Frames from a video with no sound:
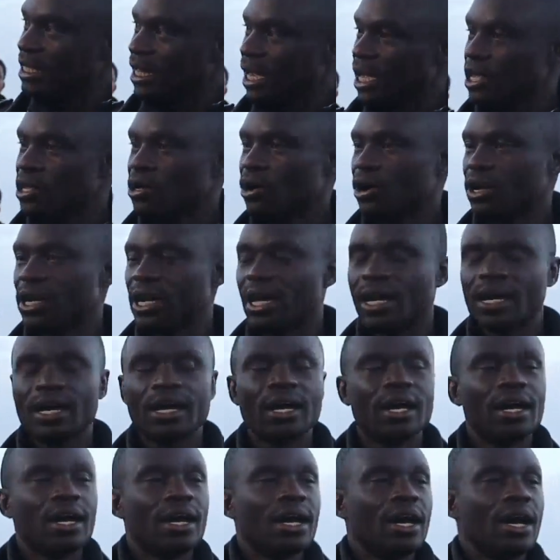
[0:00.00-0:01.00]
nitaiona
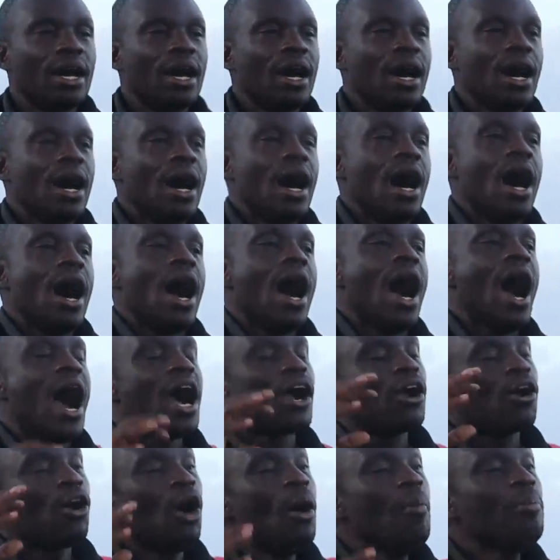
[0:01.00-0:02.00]

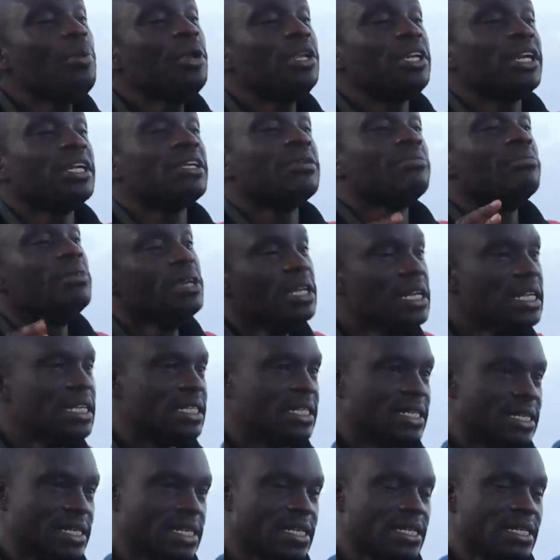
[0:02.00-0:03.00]
a competent
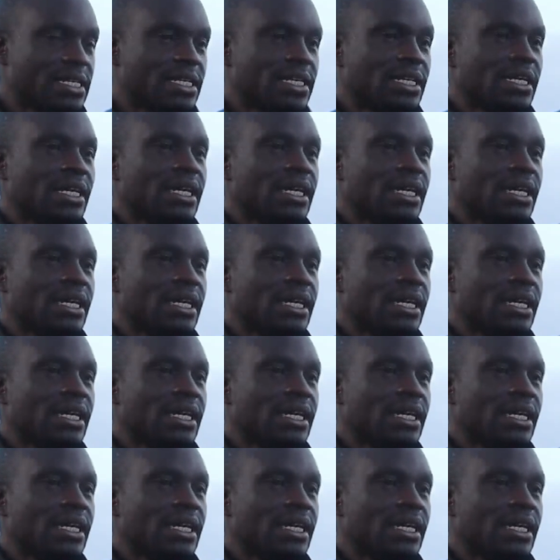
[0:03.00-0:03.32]
ministry